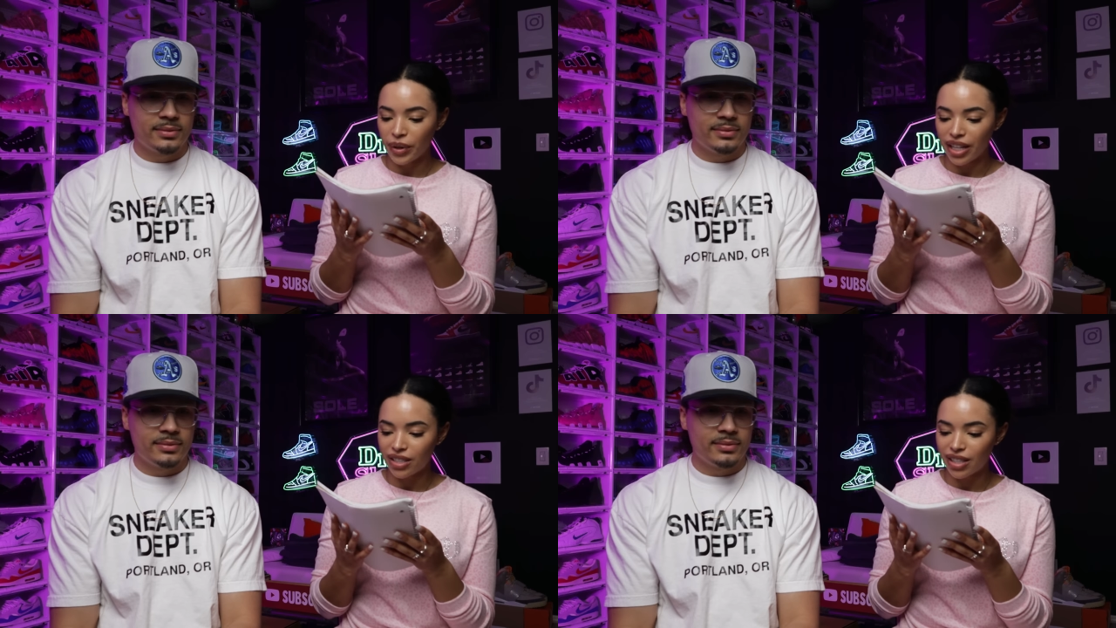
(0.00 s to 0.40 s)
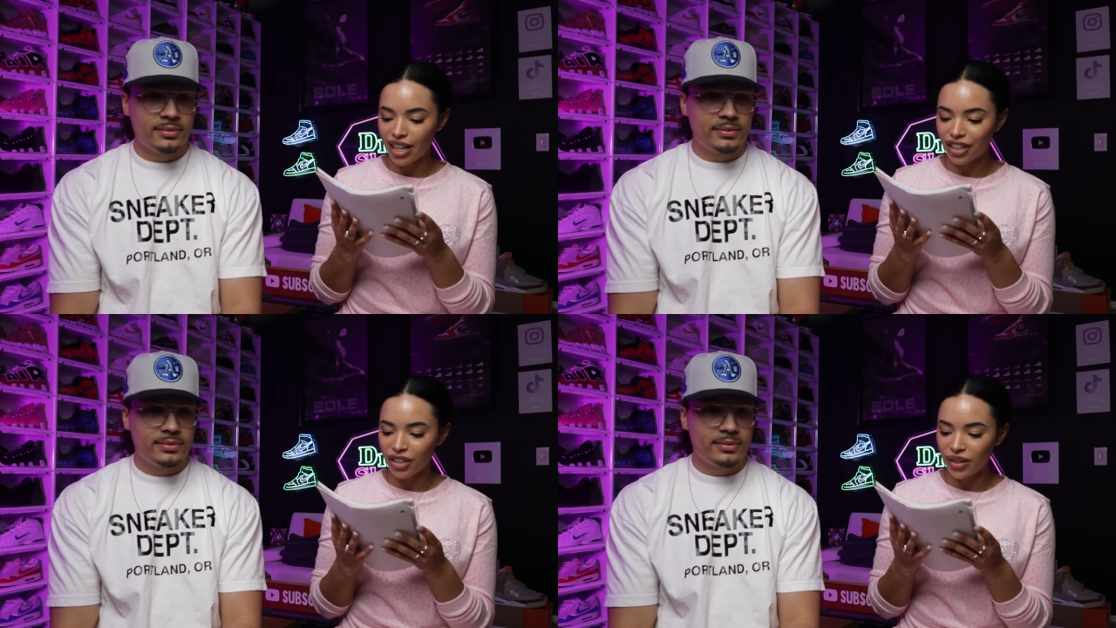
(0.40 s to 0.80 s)
Speaker 1: The way you
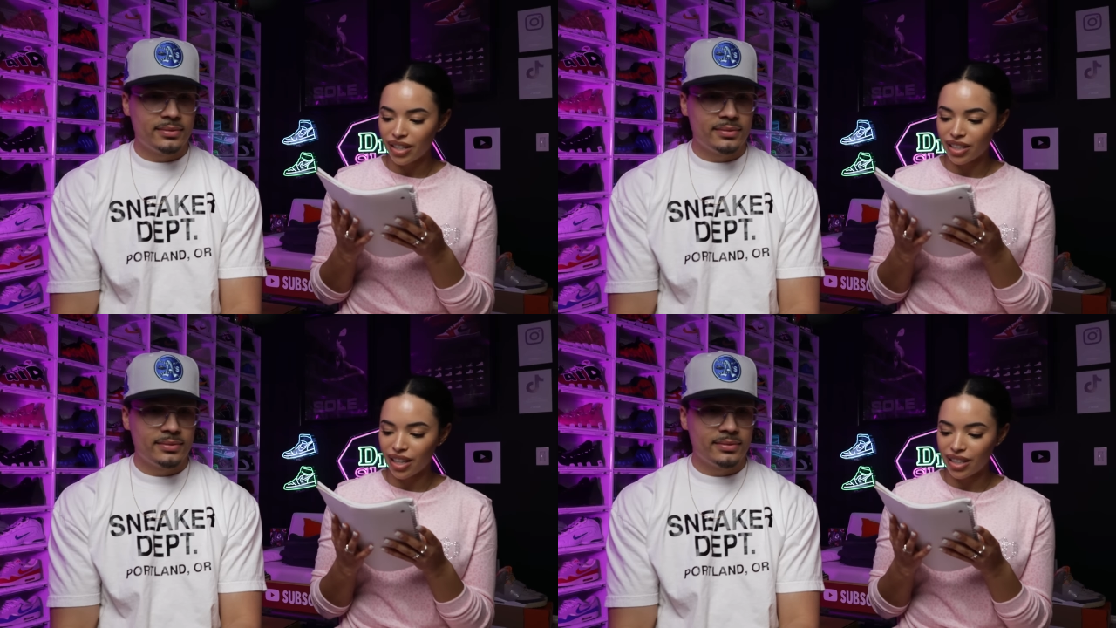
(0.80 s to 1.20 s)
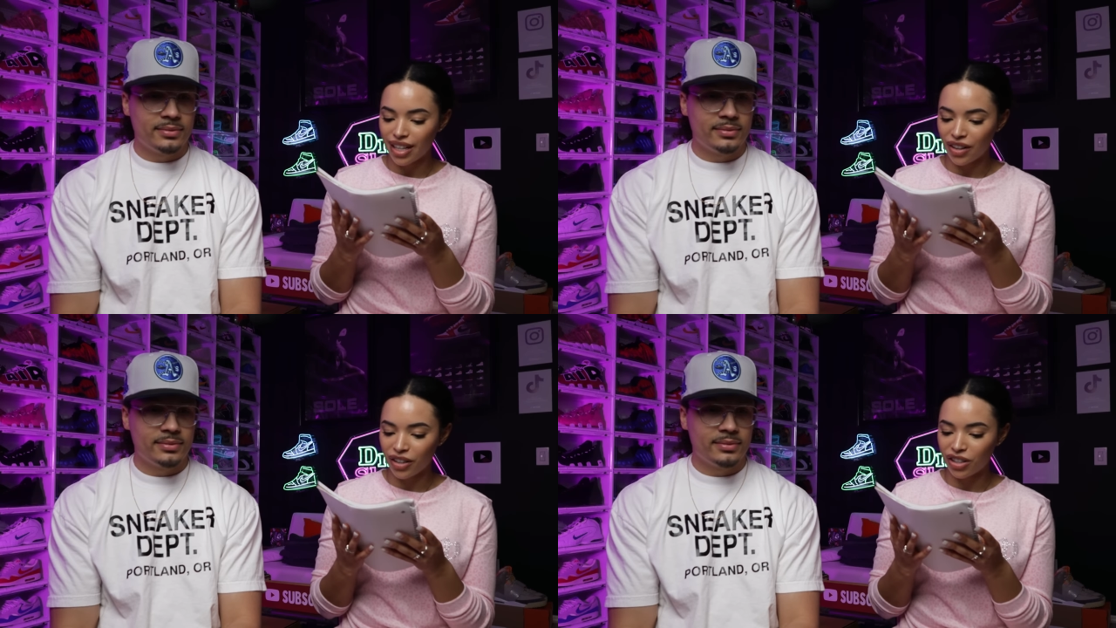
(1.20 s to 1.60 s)
say you're going to cut
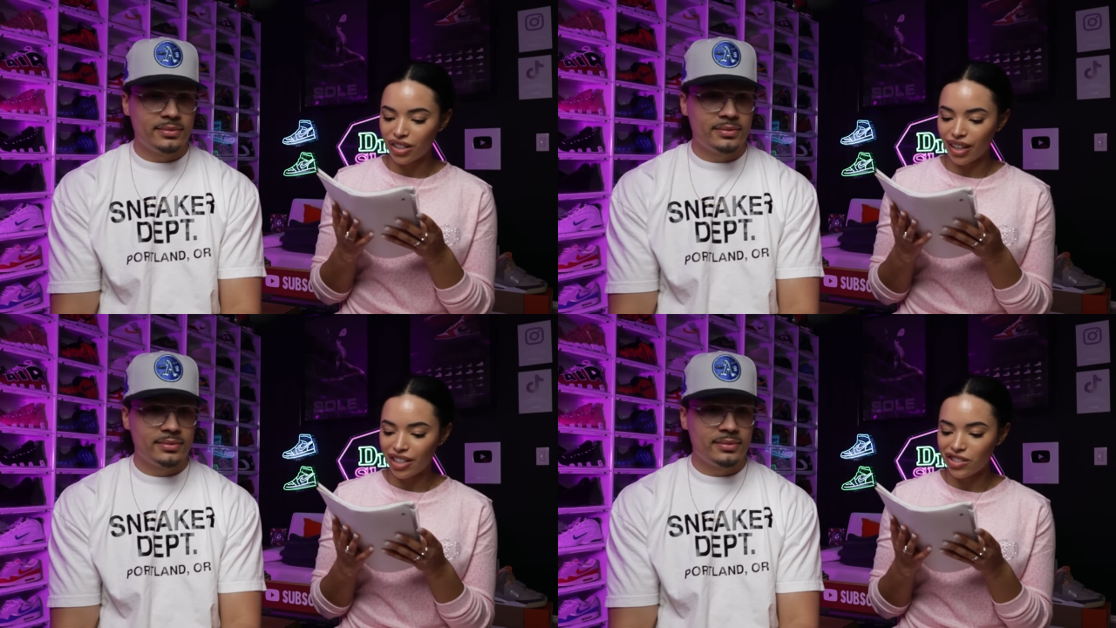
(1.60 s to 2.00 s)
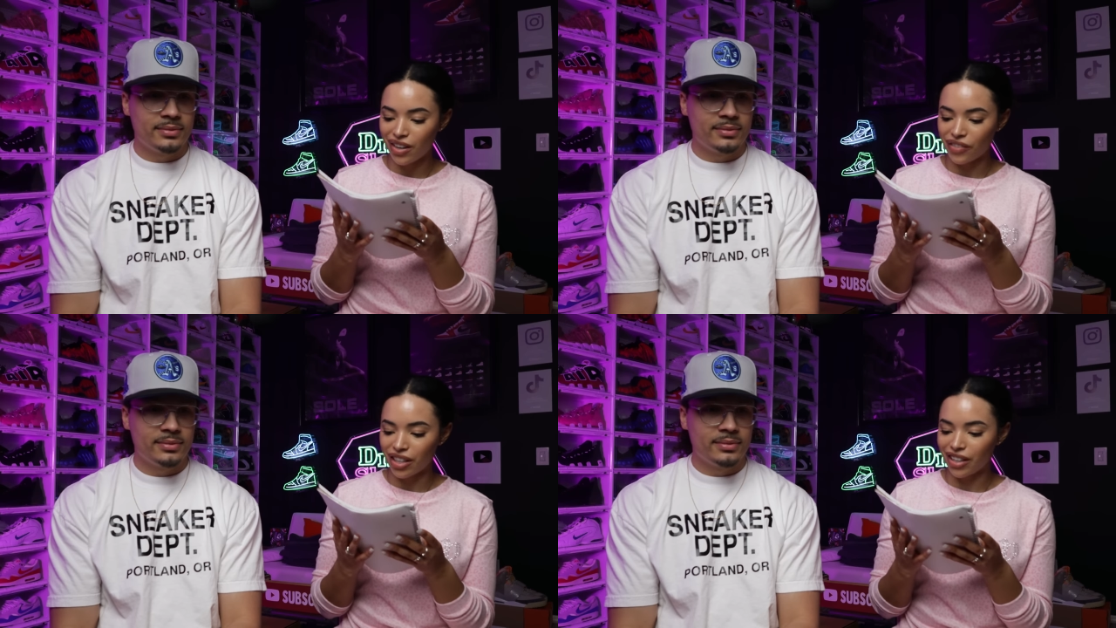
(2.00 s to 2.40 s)
down on your
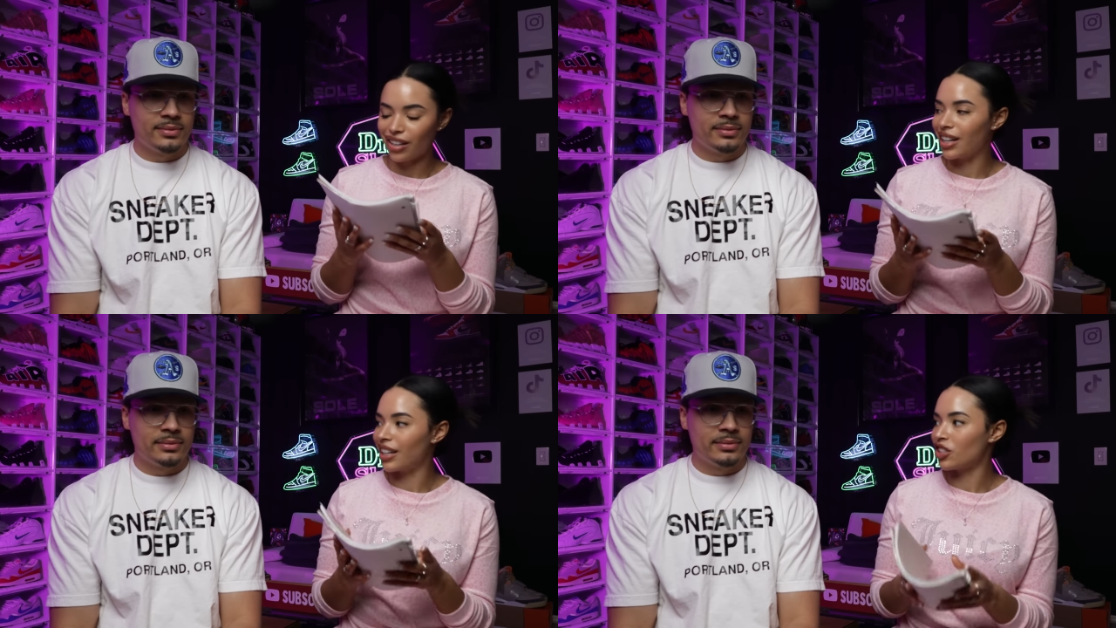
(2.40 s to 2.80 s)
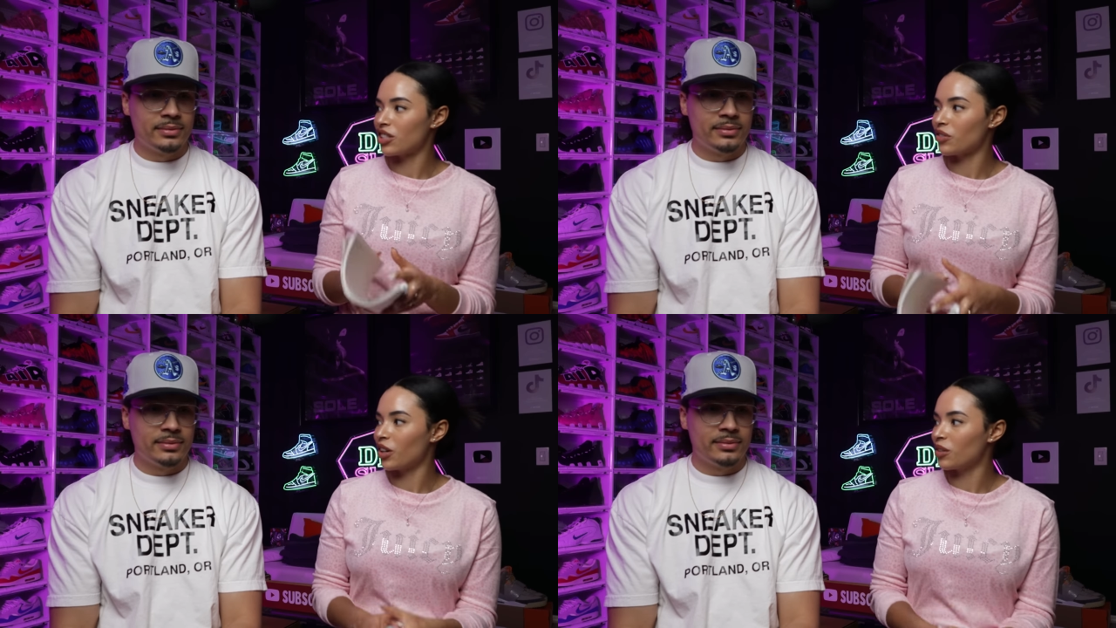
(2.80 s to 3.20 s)
collection every year and it
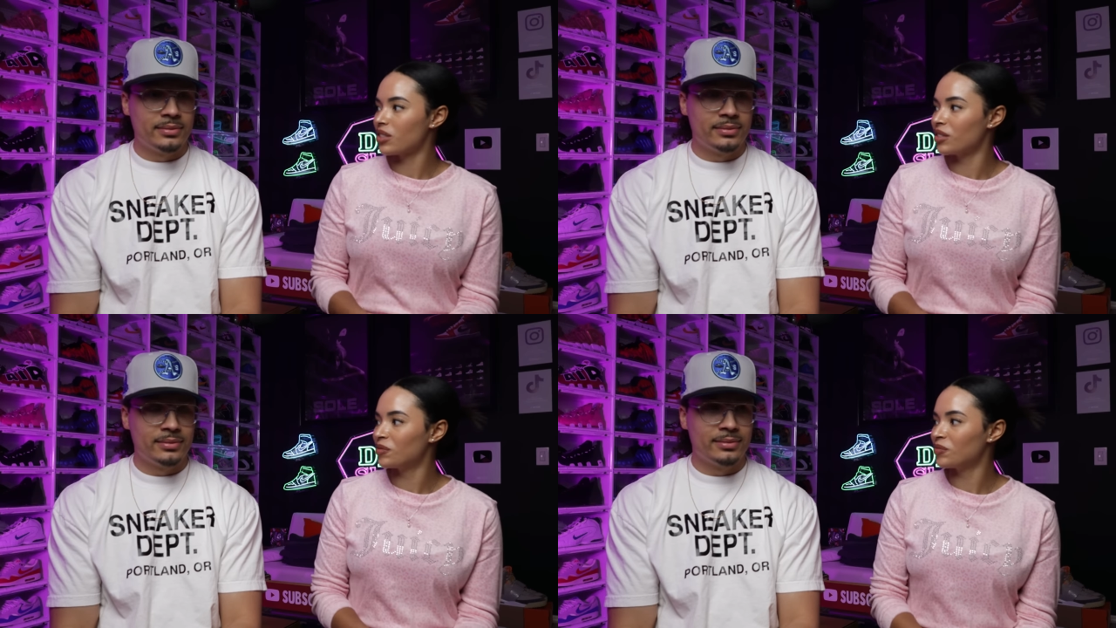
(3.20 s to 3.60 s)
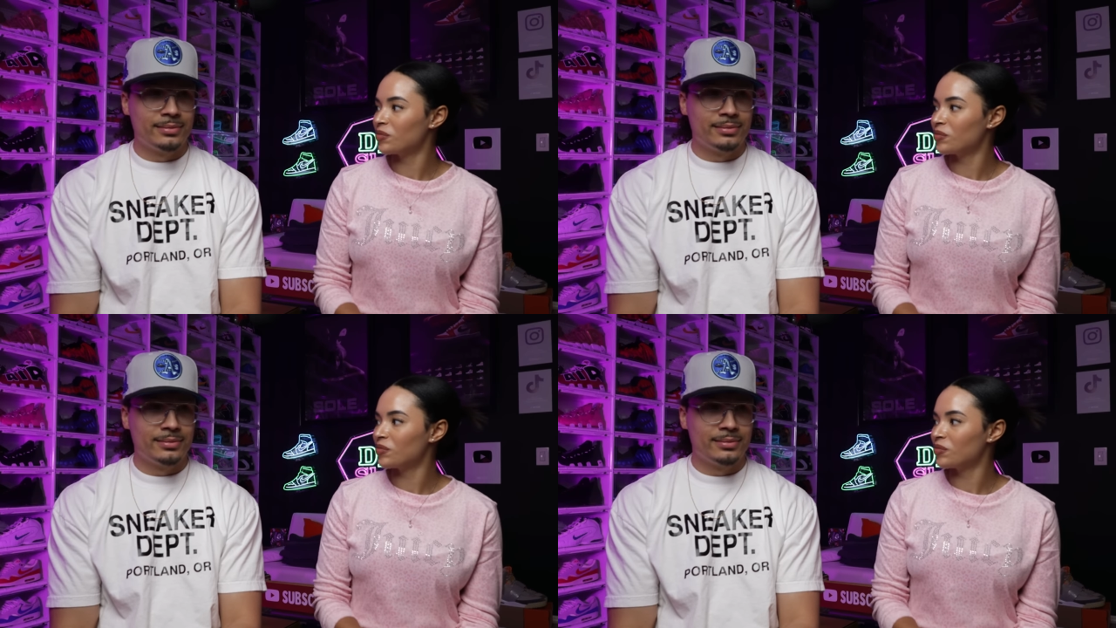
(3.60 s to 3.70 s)
just grows.